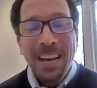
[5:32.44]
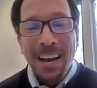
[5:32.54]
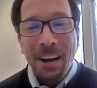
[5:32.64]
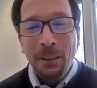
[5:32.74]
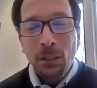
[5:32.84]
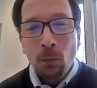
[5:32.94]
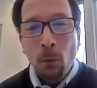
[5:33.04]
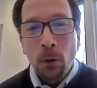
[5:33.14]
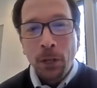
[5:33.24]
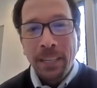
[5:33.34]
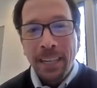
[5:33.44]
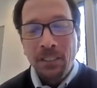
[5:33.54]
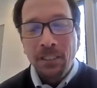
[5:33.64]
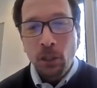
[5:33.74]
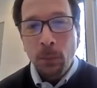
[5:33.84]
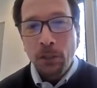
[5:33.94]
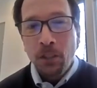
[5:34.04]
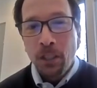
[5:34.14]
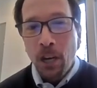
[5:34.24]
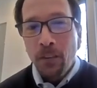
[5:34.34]
So what we're looking at is distribution
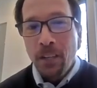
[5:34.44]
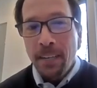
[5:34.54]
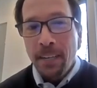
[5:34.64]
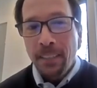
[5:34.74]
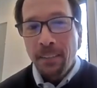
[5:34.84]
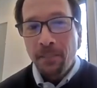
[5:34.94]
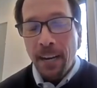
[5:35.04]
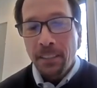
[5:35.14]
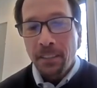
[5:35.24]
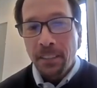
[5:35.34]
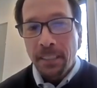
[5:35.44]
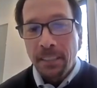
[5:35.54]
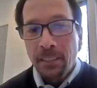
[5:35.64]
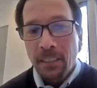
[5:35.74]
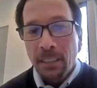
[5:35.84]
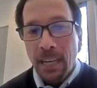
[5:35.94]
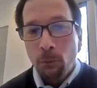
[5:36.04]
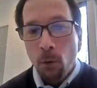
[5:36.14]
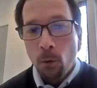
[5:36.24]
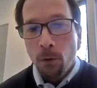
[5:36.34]
of COVID-19 vaccines and kind of
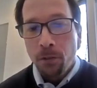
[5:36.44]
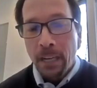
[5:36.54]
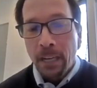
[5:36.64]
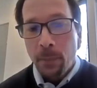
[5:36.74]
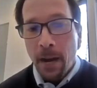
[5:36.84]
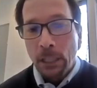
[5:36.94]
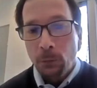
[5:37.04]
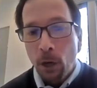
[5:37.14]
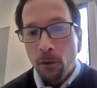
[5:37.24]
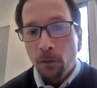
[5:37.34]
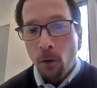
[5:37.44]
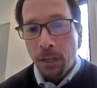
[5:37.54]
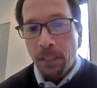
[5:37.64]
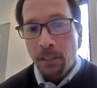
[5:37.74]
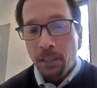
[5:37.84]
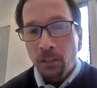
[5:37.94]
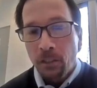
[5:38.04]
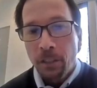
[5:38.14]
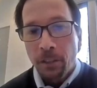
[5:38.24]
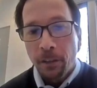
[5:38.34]
what we're thinking about as we go forward into this
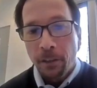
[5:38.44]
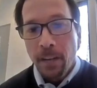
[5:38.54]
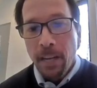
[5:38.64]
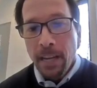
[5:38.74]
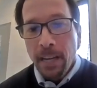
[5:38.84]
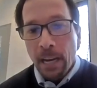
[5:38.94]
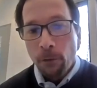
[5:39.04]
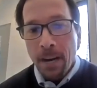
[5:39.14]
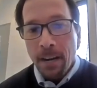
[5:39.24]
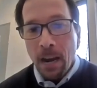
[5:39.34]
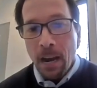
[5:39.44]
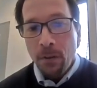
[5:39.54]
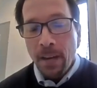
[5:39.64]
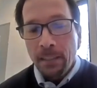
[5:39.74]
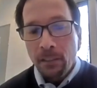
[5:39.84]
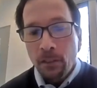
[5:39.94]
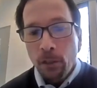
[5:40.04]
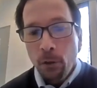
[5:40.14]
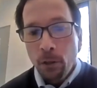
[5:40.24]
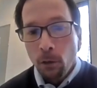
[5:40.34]
year. And right now we've got
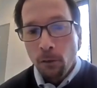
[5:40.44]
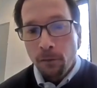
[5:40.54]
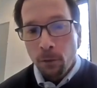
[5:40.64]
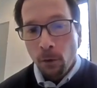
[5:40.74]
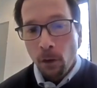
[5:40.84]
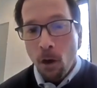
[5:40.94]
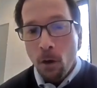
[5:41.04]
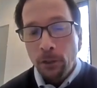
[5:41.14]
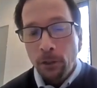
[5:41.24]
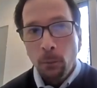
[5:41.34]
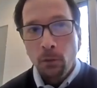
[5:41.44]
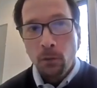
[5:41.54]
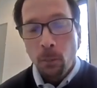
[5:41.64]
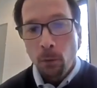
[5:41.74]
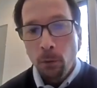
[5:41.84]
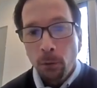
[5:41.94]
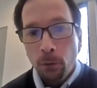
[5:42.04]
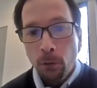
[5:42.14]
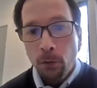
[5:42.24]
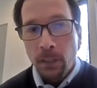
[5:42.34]
two that are a little further along in terms of
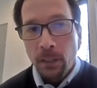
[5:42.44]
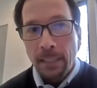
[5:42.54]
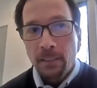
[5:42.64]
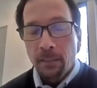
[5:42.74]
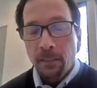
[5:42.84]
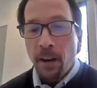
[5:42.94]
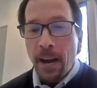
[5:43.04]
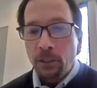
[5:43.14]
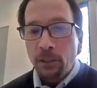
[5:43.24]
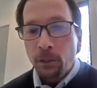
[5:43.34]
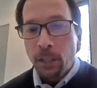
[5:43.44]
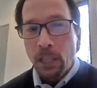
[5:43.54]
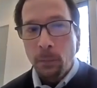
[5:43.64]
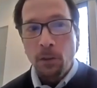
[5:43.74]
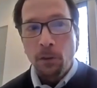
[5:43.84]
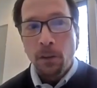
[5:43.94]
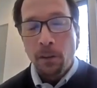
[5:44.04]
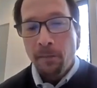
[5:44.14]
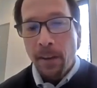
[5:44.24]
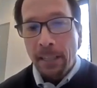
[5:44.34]
approved, and that's the Pfizer and the Moderna
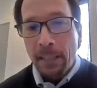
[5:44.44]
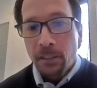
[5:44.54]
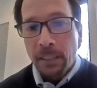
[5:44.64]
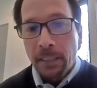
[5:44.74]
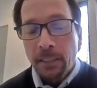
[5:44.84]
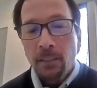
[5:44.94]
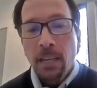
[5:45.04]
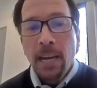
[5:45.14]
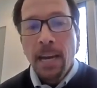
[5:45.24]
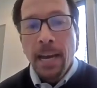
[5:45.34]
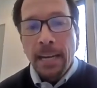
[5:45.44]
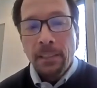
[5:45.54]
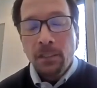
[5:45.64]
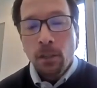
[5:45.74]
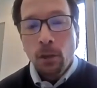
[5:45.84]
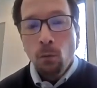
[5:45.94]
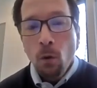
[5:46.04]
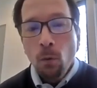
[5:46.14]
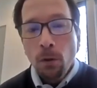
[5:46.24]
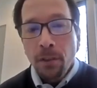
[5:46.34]
vaccines. And so
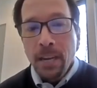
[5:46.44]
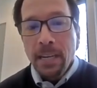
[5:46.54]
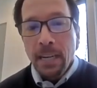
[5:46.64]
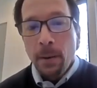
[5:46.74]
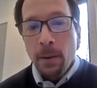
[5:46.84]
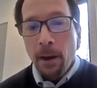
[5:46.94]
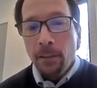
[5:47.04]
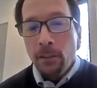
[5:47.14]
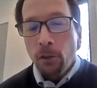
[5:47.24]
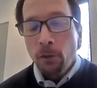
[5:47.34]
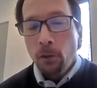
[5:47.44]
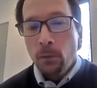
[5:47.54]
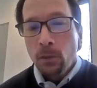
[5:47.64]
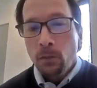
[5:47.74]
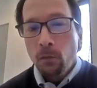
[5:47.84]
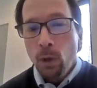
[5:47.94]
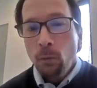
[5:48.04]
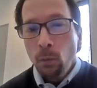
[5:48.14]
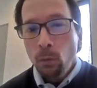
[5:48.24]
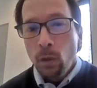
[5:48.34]
what we're thinking about in terms of
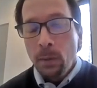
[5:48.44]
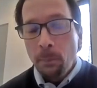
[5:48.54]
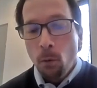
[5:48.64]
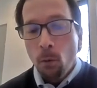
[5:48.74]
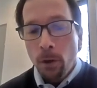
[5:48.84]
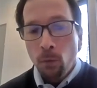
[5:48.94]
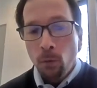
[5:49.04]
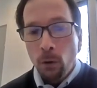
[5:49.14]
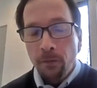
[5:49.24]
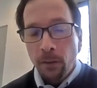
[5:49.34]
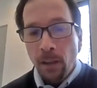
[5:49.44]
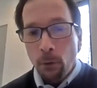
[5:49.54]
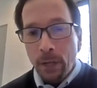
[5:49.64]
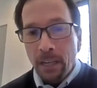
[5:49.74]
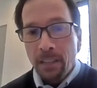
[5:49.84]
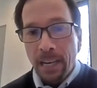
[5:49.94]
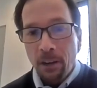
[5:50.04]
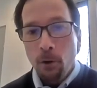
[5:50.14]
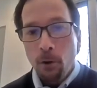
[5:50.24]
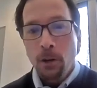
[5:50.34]
when would be a point where we feel like we're getting to that
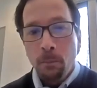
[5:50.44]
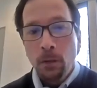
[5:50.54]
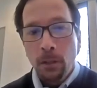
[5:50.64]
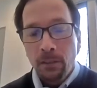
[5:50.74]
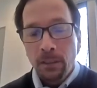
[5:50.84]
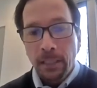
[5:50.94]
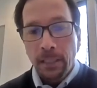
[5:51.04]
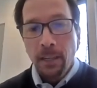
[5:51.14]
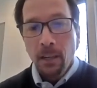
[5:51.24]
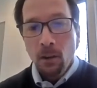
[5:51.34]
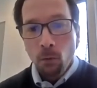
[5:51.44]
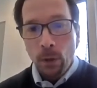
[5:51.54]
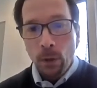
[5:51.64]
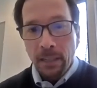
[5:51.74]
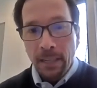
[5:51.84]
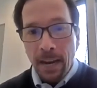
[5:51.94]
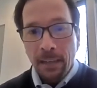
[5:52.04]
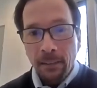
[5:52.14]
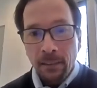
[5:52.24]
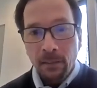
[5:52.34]
herd immunity where we can kind
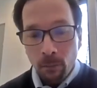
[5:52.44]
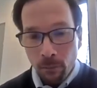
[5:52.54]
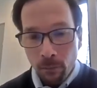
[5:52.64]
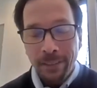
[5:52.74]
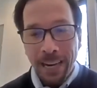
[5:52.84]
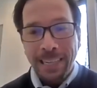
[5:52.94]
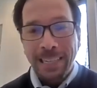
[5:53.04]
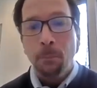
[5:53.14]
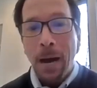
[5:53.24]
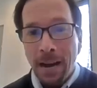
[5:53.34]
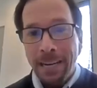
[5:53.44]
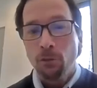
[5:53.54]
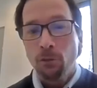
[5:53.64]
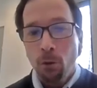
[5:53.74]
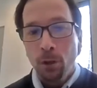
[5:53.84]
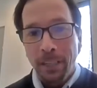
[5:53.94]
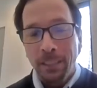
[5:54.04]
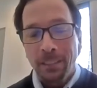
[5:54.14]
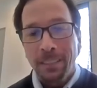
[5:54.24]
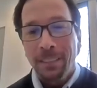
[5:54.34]
of get through
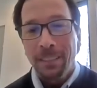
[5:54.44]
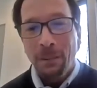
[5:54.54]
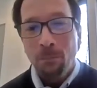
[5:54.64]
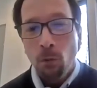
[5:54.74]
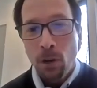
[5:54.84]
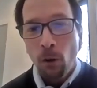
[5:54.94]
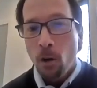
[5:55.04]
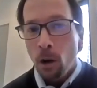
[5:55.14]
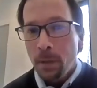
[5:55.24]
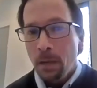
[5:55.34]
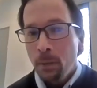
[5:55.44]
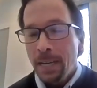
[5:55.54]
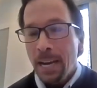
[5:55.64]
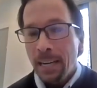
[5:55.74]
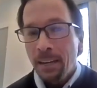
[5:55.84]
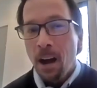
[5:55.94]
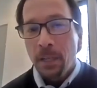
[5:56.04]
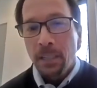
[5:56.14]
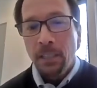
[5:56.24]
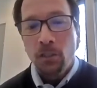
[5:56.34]
this and it will no longer be a big economic
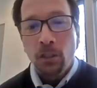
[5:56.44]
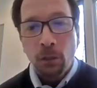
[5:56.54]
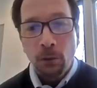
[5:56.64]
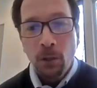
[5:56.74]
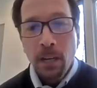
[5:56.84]
issue.